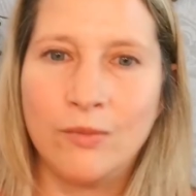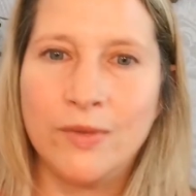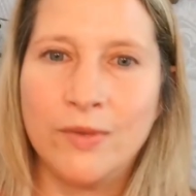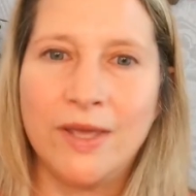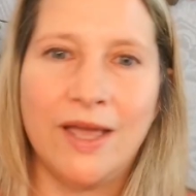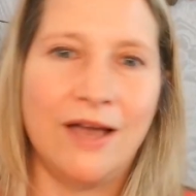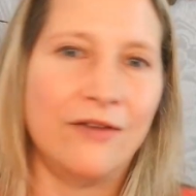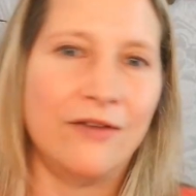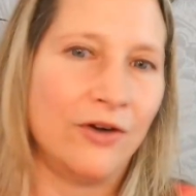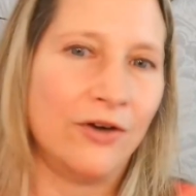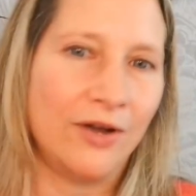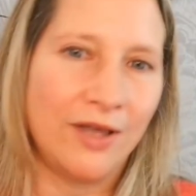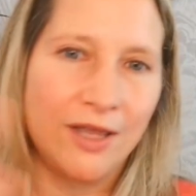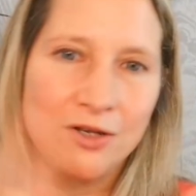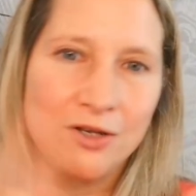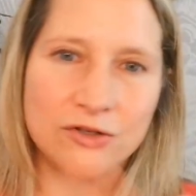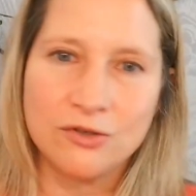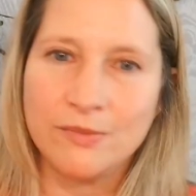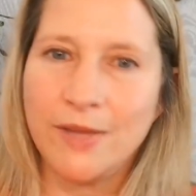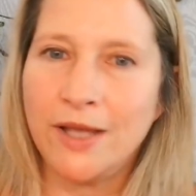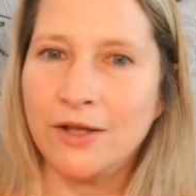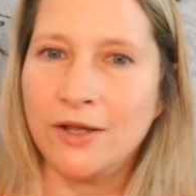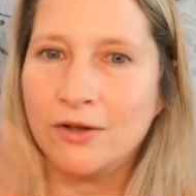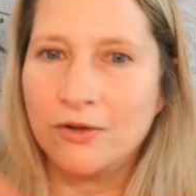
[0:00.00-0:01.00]
We have Archangel
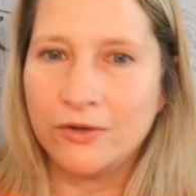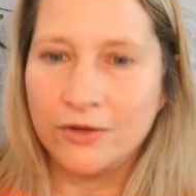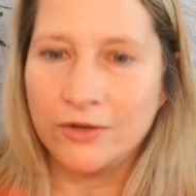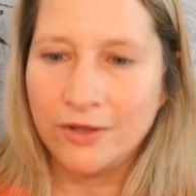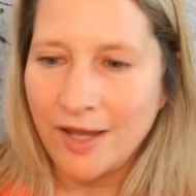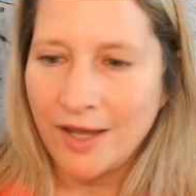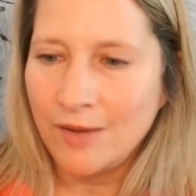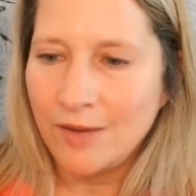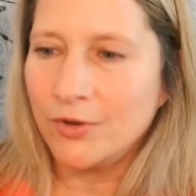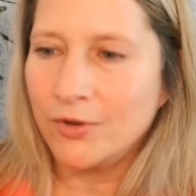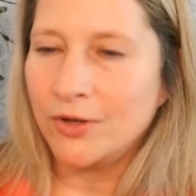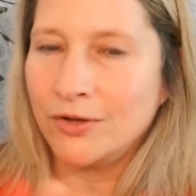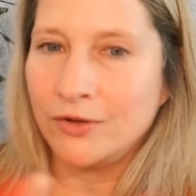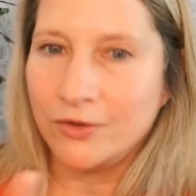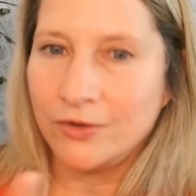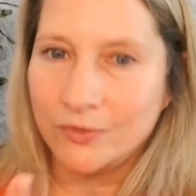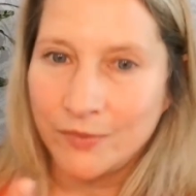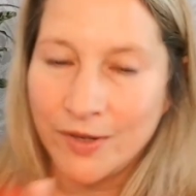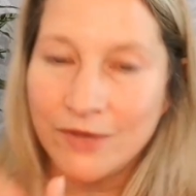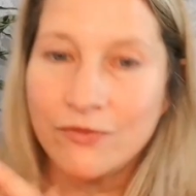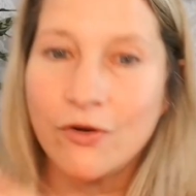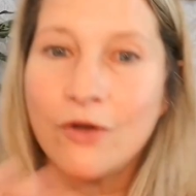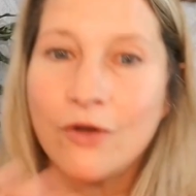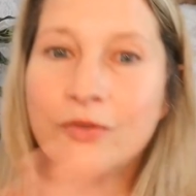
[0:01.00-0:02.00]
Michael and Gabriel, and
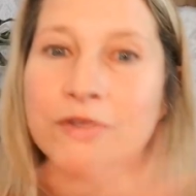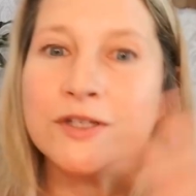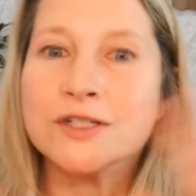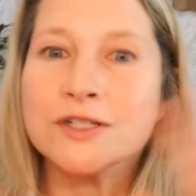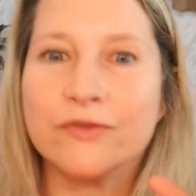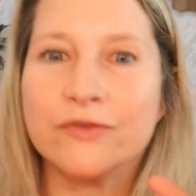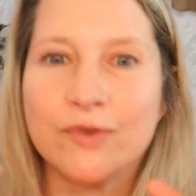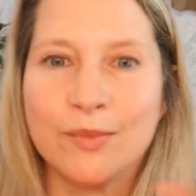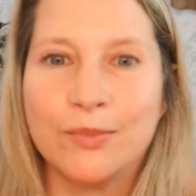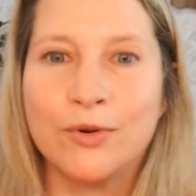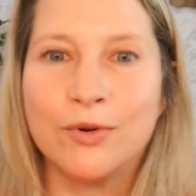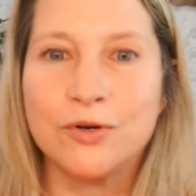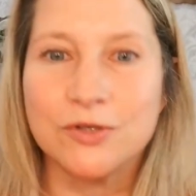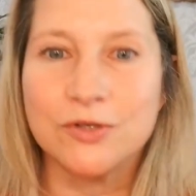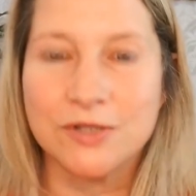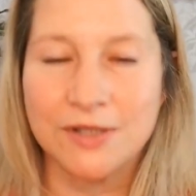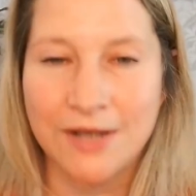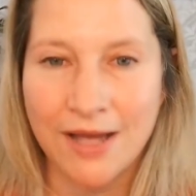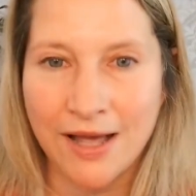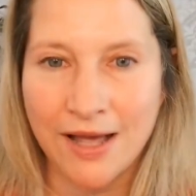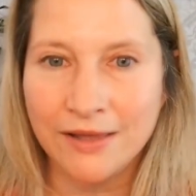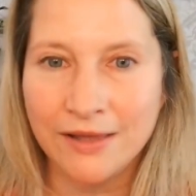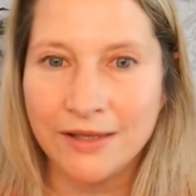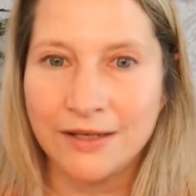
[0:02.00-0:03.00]
we have all these different
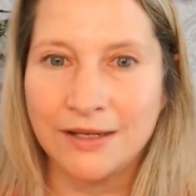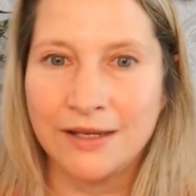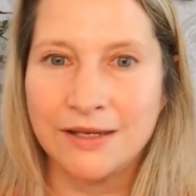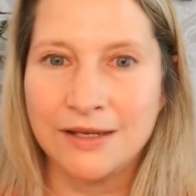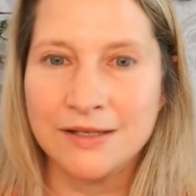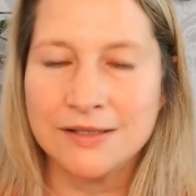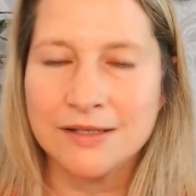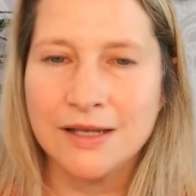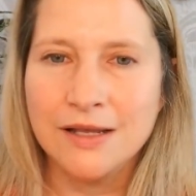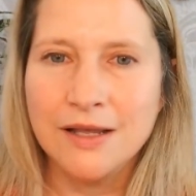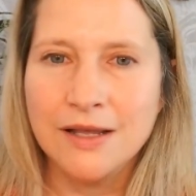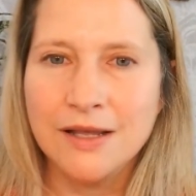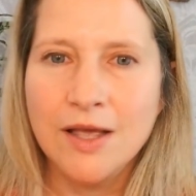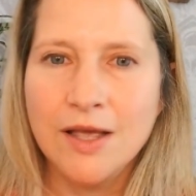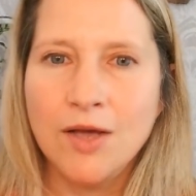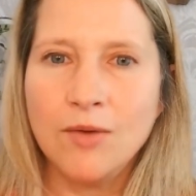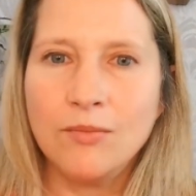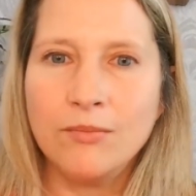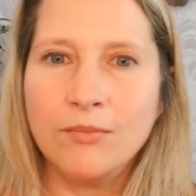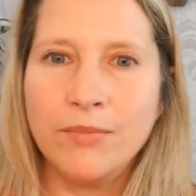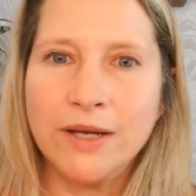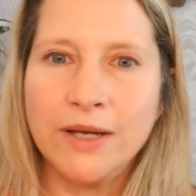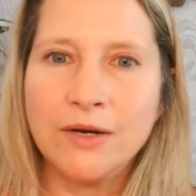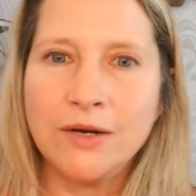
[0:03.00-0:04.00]
personalities,
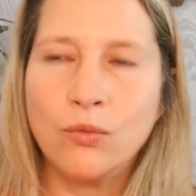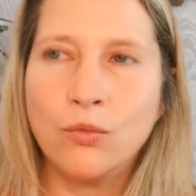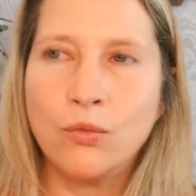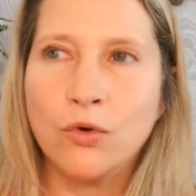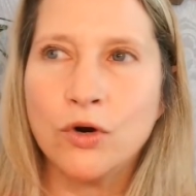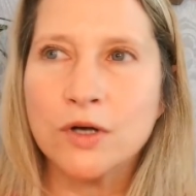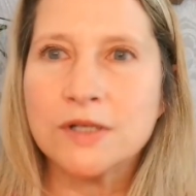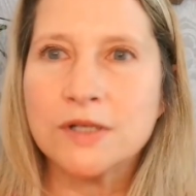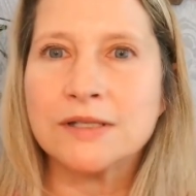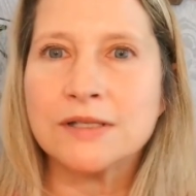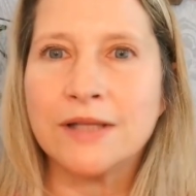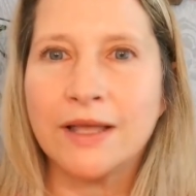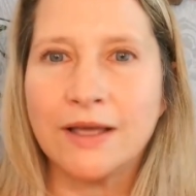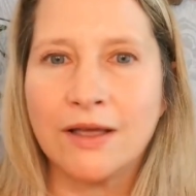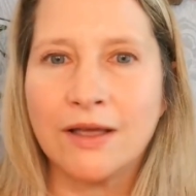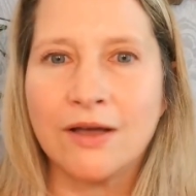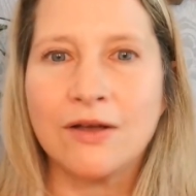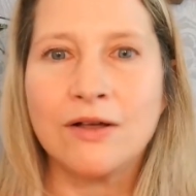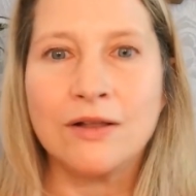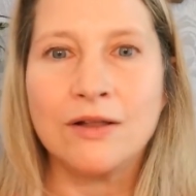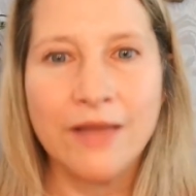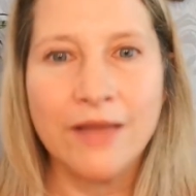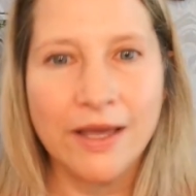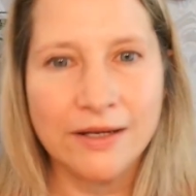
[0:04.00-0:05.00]
but it works like a
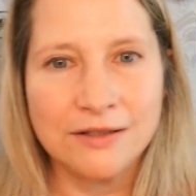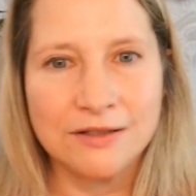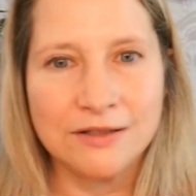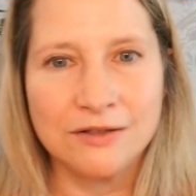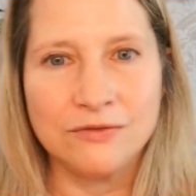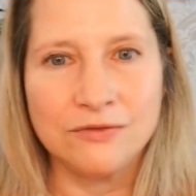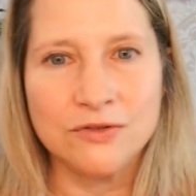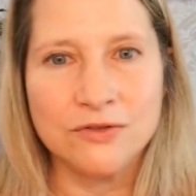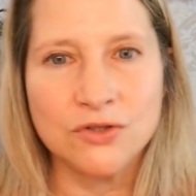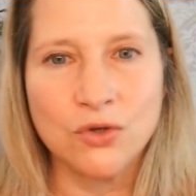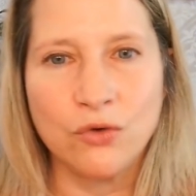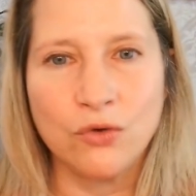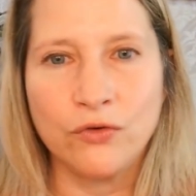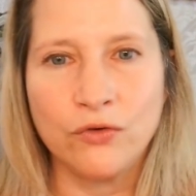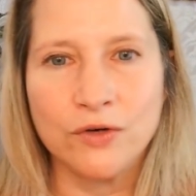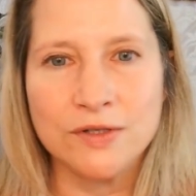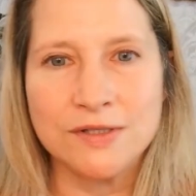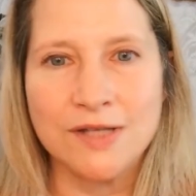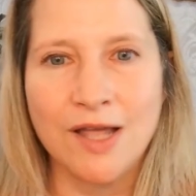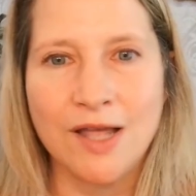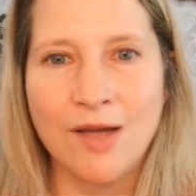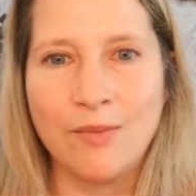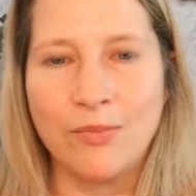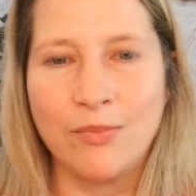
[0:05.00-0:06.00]
collective. So, for
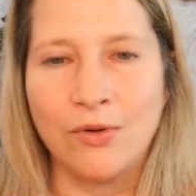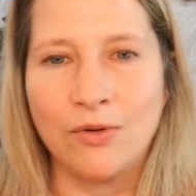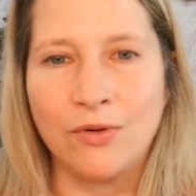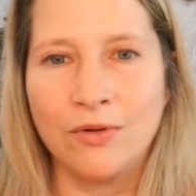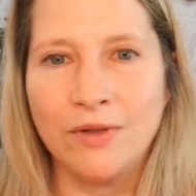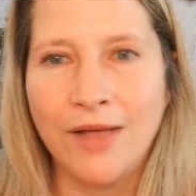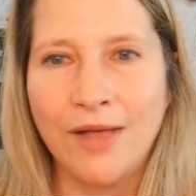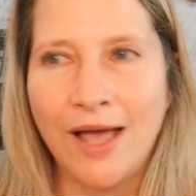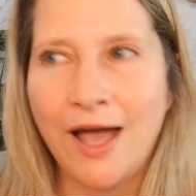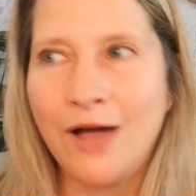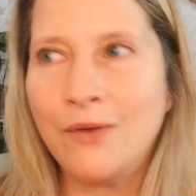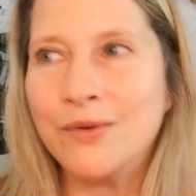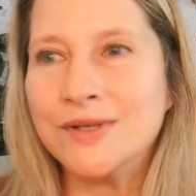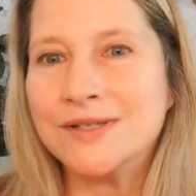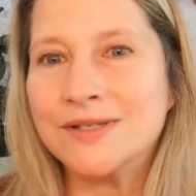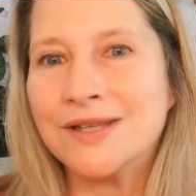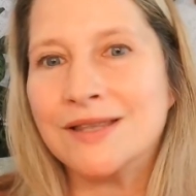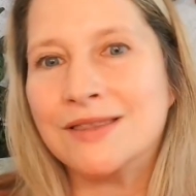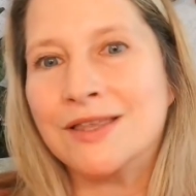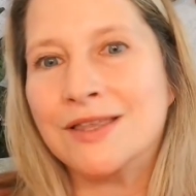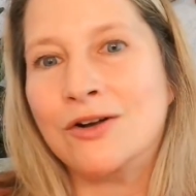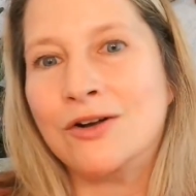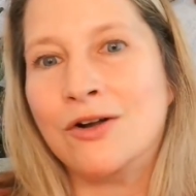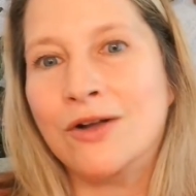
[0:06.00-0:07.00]
example, how is
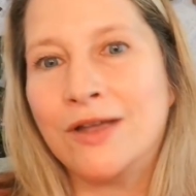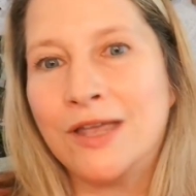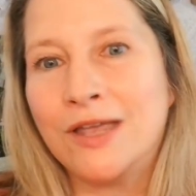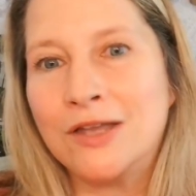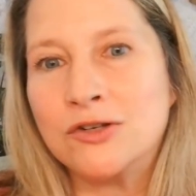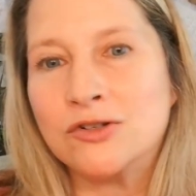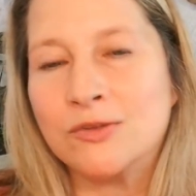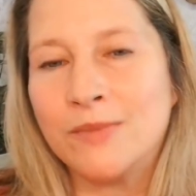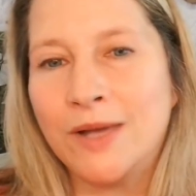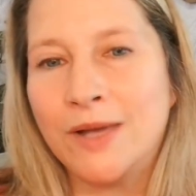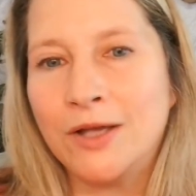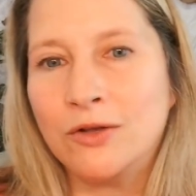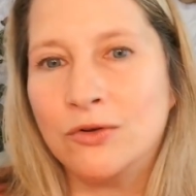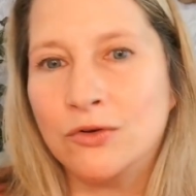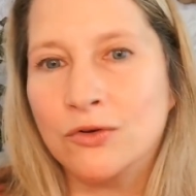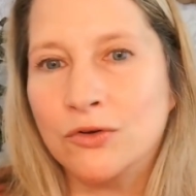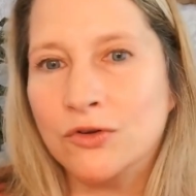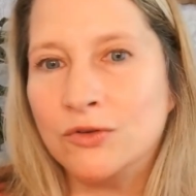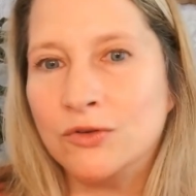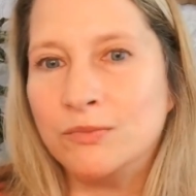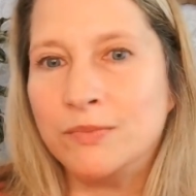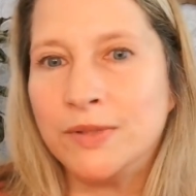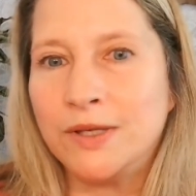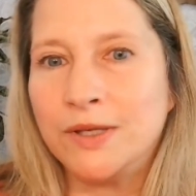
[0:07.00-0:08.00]
it that Archangel Michael
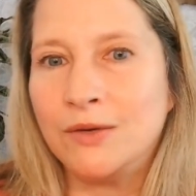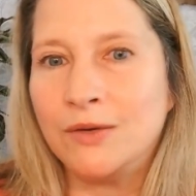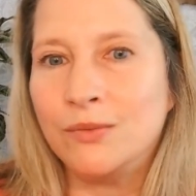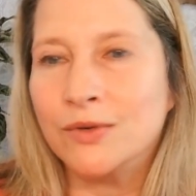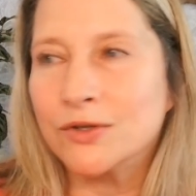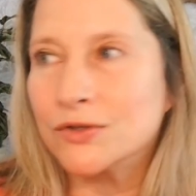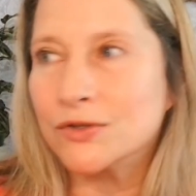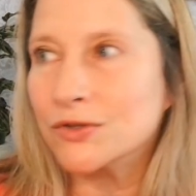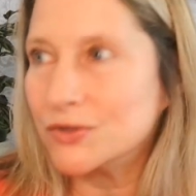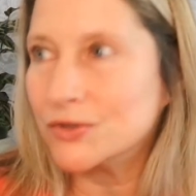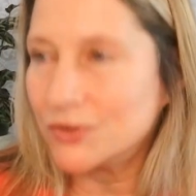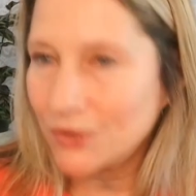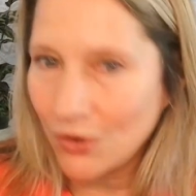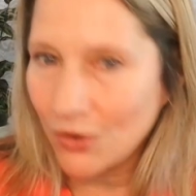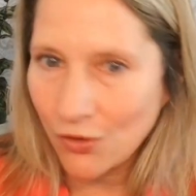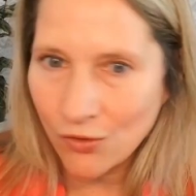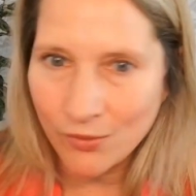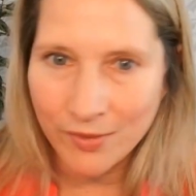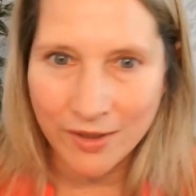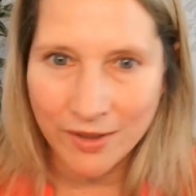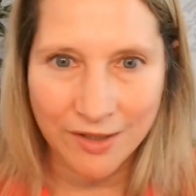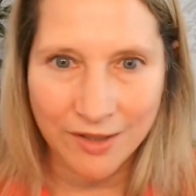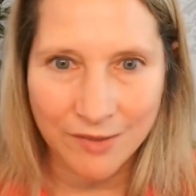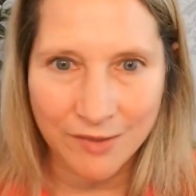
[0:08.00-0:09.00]
could be with so
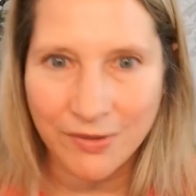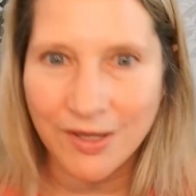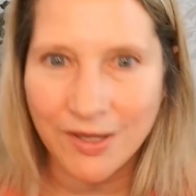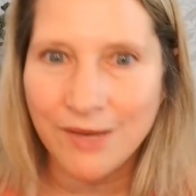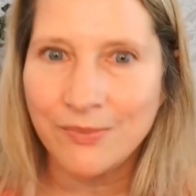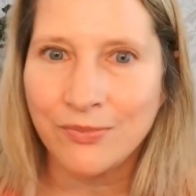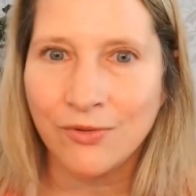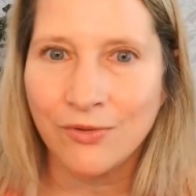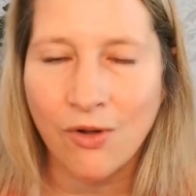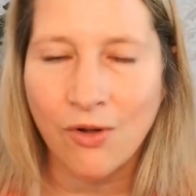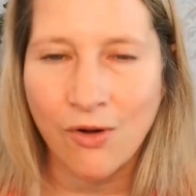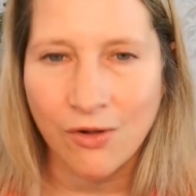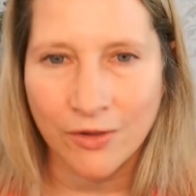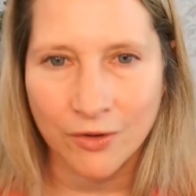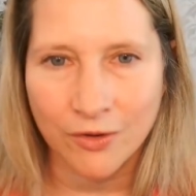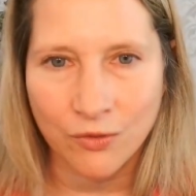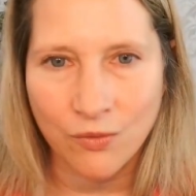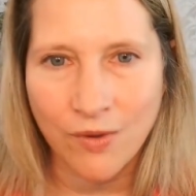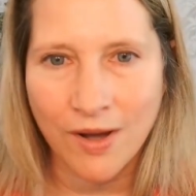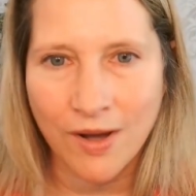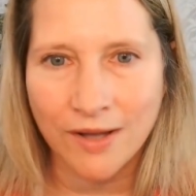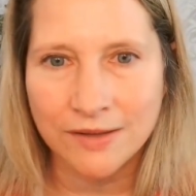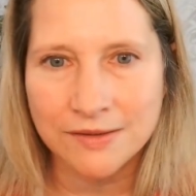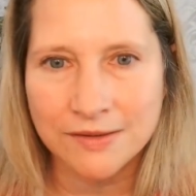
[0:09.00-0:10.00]
many people all at
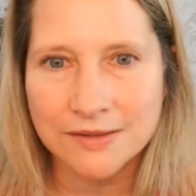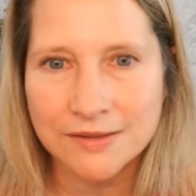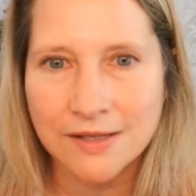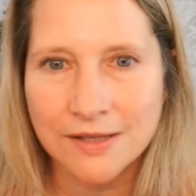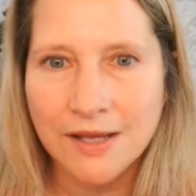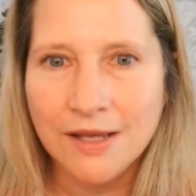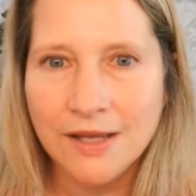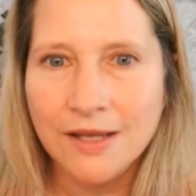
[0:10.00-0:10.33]
once?